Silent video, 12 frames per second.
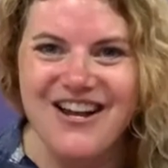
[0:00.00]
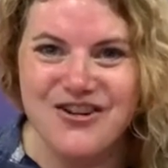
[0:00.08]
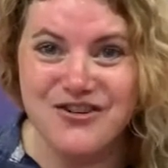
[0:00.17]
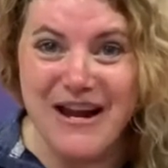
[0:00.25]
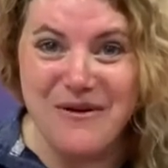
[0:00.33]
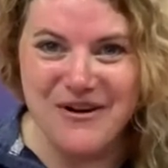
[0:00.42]

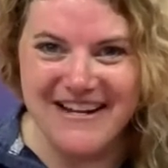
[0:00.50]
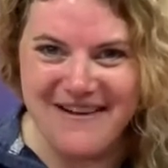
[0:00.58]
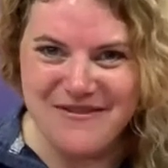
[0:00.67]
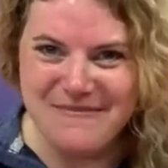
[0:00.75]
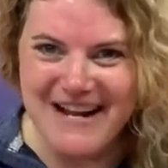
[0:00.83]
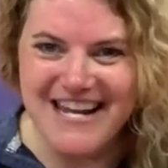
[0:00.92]
Great work,
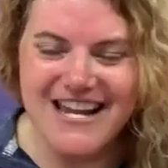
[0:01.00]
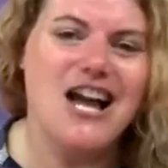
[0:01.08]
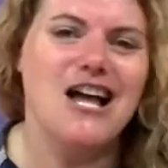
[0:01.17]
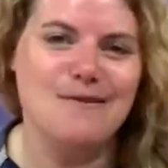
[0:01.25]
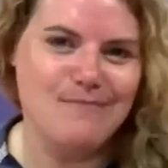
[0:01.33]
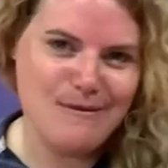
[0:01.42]
everybody.
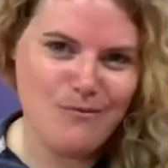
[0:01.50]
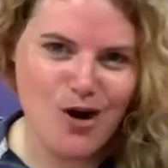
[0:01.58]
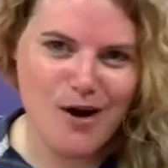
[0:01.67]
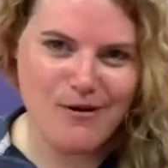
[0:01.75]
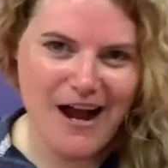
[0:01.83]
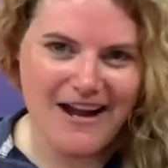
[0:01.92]
Couldn't be
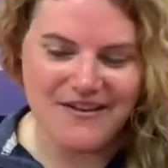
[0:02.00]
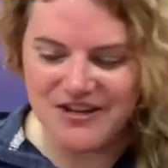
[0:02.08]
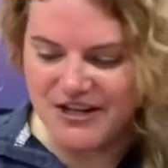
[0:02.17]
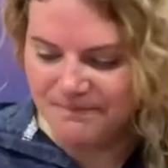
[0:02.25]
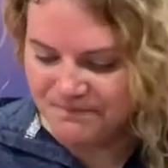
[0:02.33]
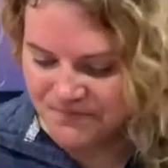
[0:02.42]
more proud of
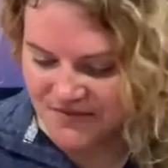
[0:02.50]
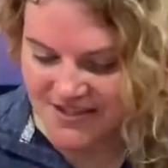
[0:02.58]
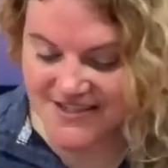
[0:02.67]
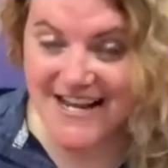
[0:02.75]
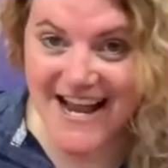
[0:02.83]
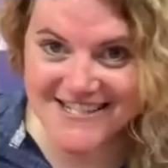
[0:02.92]
you.
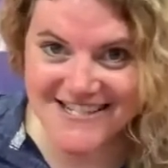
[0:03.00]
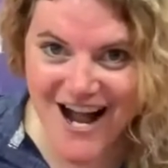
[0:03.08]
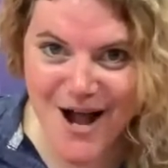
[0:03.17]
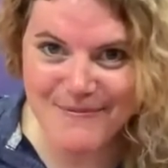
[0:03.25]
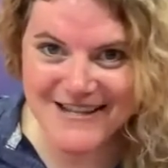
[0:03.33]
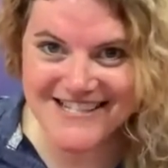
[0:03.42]
Next
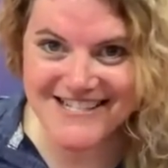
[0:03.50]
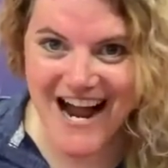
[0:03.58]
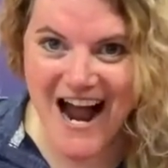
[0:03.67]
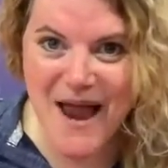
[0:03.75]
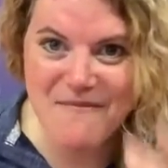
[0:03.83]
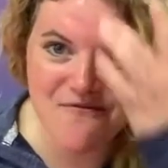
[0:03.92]
up, it's
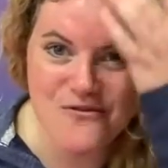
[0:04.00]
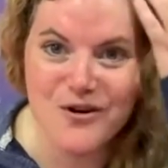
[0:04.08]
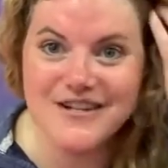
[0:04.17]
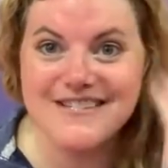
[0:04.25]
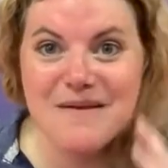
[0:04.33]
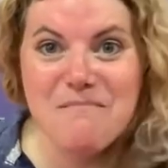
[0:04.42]
time
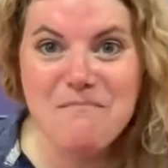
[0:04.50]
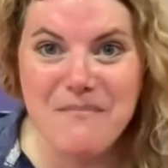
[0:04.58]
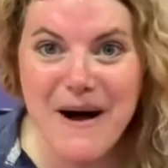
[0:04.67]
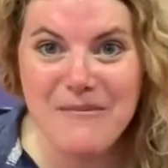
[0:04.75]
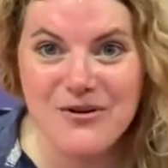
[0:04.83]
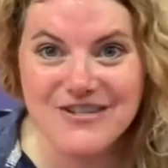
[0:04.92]
for some
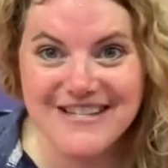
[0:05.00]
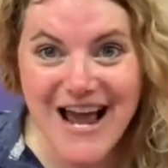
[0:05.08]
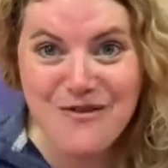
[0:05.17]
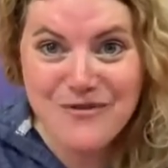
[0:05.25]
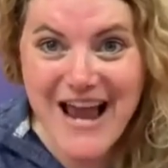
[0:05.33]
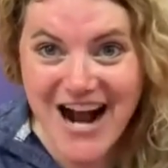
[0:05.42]
bubbles,
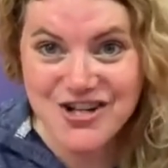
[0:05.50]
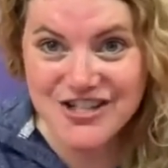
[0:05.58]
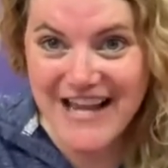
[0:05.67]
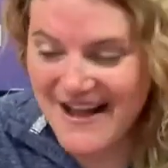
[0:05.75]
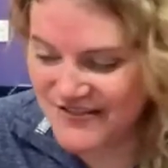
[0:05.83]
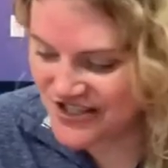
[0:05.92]
and we
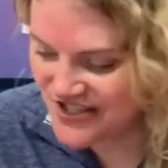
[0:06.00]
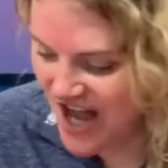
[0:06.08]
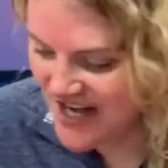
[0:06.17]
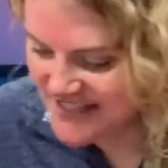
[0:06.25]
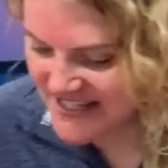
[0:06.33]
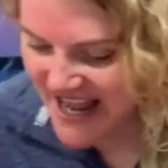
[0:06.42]
actually have a
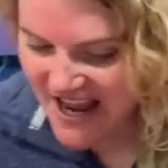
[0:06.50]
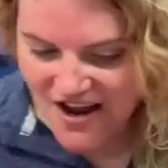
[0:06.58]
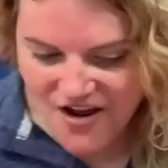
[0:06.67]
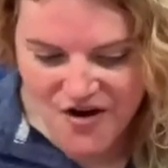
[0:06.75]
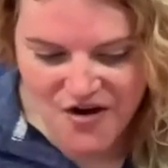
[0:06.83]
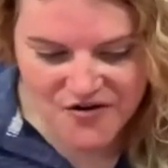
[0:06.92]
song today
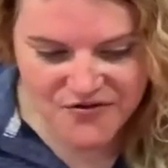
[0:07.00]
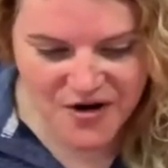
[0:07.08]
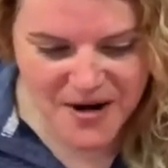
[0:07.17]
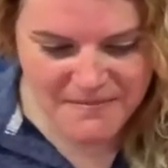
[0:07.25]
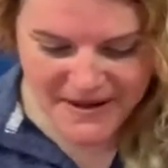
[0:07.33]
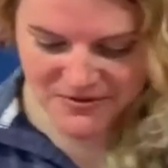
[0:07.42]
for
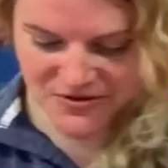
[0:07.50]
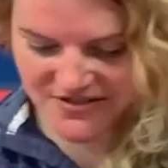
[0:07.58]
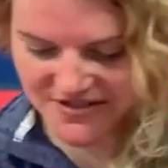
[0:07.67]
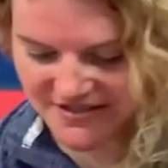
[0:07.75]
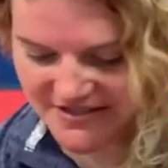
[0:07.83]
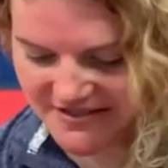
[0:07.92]
our bubbles.